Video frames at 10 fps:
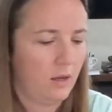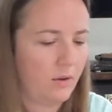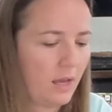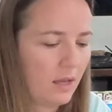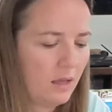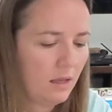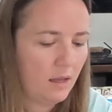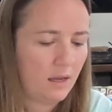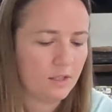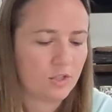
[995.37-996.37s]
Okay,
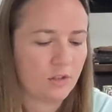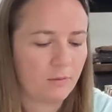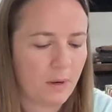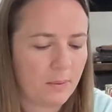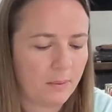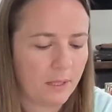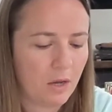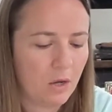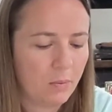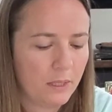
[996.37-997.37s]
I should have probably
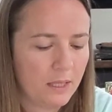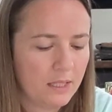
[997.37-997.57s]
opened